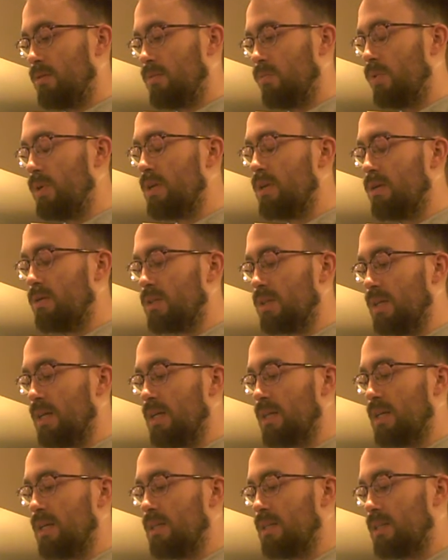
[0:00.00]
Windows
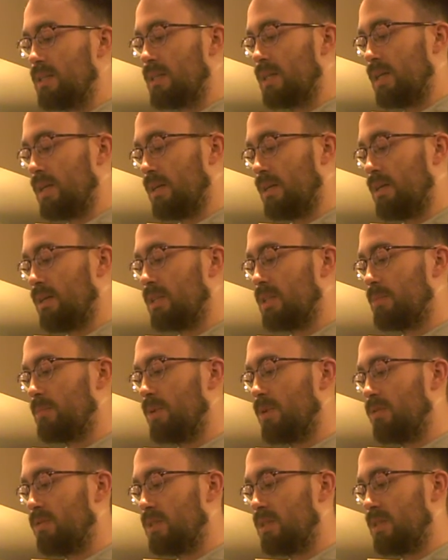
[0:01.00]
lit inside,
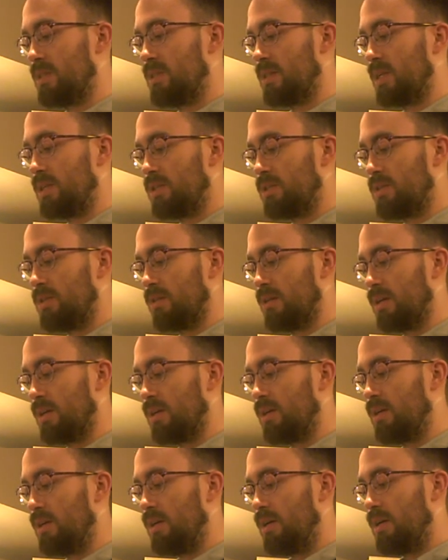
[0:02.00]
exposed intentionally,
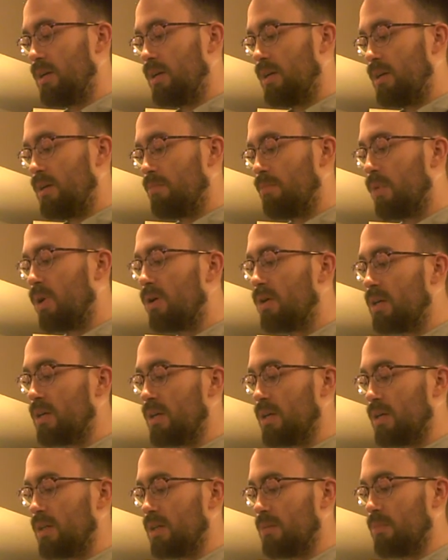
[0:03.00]

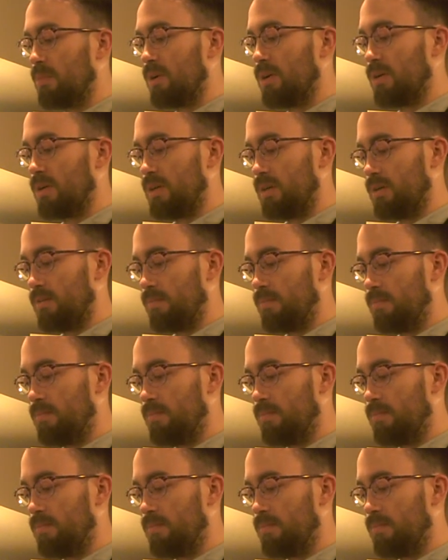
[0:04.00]
marking in the marking.